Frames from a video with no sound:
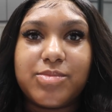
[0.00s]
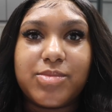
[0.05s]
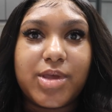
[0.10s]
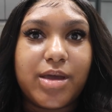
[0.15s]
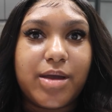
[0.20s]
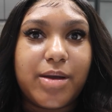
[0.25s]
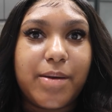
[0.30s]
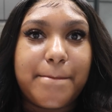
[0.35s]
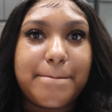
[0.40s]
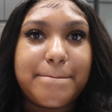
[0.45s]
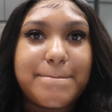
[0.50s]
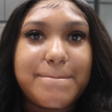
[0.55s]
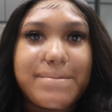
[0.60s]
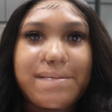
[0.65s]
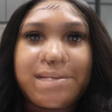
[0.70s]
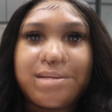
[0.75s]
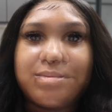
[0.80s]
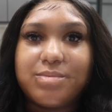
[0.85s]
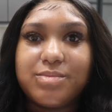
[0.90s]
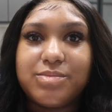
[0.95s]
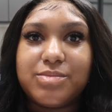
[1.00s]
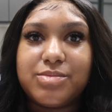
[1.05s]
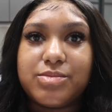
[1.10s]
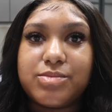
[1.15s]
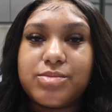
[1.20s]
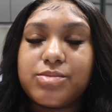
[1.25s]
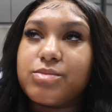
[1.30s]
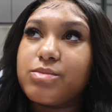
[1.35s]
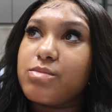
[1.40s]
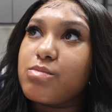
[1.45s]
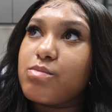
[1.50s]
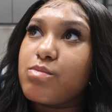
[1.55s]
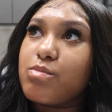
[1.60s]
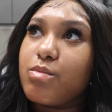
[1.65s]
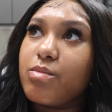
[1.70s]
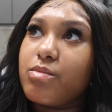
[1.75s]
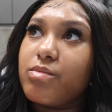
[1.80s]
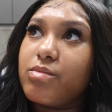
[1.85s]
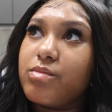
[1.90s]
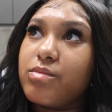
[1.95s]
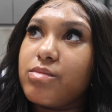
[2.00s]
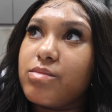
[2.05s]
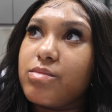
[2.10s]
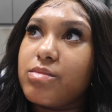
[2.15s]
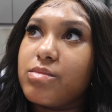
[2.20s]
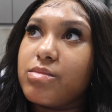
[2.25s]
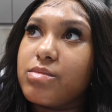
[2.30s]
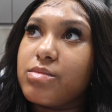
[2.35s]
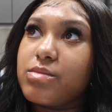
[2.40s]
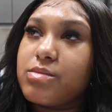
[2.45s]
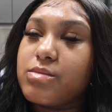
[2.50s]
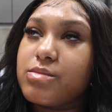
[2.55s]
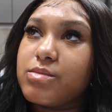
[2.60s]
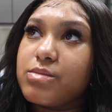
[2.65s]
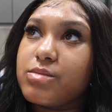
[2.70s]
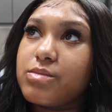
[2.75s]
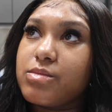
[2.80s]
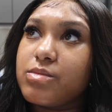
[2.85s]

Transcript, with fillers: Yeah. When you say um,